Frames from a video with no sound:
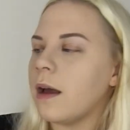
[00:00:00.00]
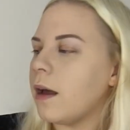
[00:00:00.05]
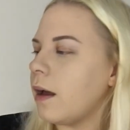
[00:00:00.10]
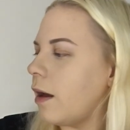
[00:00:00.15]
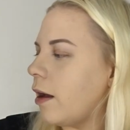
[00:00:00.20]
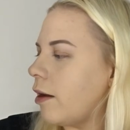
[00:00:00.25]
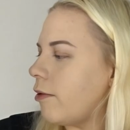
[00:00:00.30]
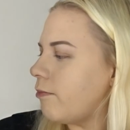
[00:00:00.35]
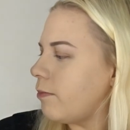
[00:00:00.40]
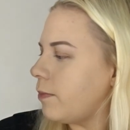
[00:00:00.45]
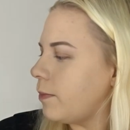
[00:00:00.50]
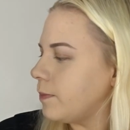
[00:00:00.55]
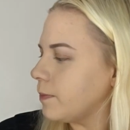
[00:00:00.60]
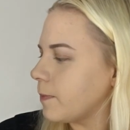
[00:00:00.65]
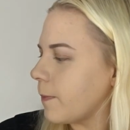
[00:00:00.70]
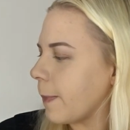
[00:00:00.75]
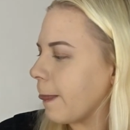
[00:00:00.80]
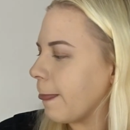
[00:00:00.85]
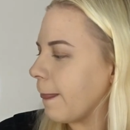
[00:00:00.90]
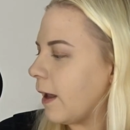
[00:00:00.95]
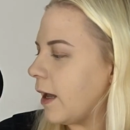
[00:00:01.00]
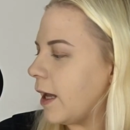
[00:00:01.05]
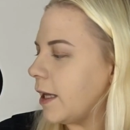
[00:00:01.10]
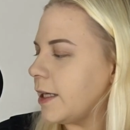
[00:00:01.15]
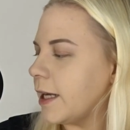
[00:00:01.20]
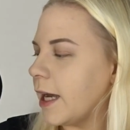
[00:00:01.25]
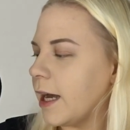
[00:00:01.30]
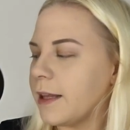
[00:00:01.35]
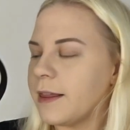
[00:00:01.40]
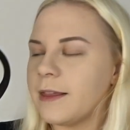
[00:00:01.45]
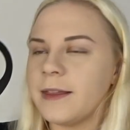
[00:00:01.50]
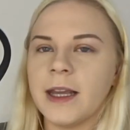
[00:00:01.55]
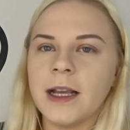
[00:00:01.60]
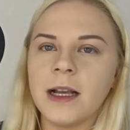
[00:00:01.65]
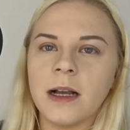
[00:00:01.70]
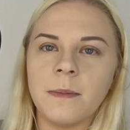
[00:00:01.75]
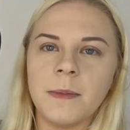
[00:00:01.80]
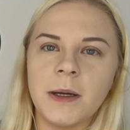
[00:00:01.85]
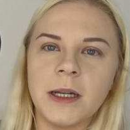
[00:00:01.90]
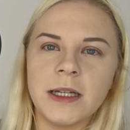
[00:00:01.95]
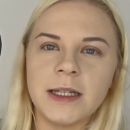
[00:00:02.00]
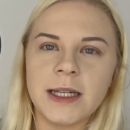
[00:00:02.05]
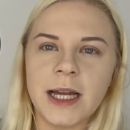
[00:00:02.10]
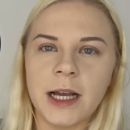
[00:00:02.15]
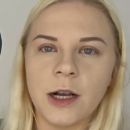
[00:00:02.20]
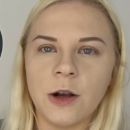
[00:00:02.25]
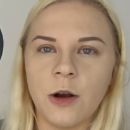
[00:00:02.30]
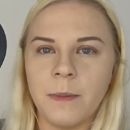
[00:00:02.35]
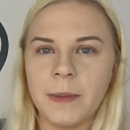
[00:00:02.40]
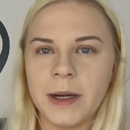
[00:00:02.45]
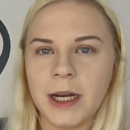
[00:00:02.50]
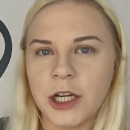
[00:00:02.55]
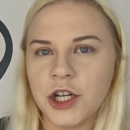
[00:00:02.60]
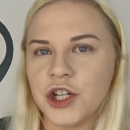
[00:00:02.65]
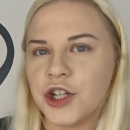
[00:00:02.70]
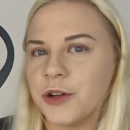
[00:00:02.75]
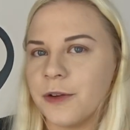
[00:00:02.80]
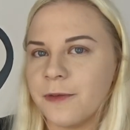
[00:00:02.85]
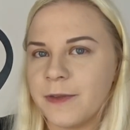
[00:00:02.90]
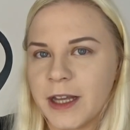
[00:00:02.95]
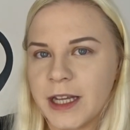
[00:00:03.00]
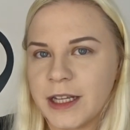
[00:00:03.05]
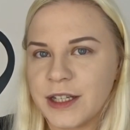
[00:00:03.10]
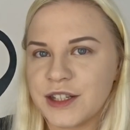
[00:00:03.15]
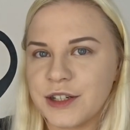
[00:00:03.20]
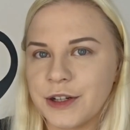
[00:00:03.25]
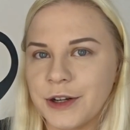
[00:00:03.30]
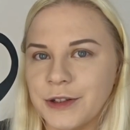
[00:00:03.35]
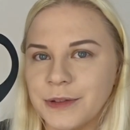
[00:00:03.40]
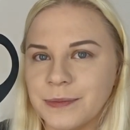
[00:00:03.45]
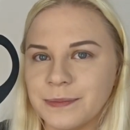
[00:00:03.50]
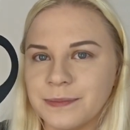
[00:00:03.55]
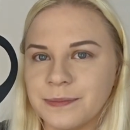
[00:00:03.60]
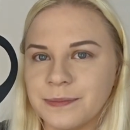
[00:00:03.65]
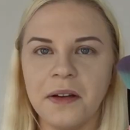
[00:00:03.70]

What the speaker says: And yeah, I think I'm going to take a combination of these two.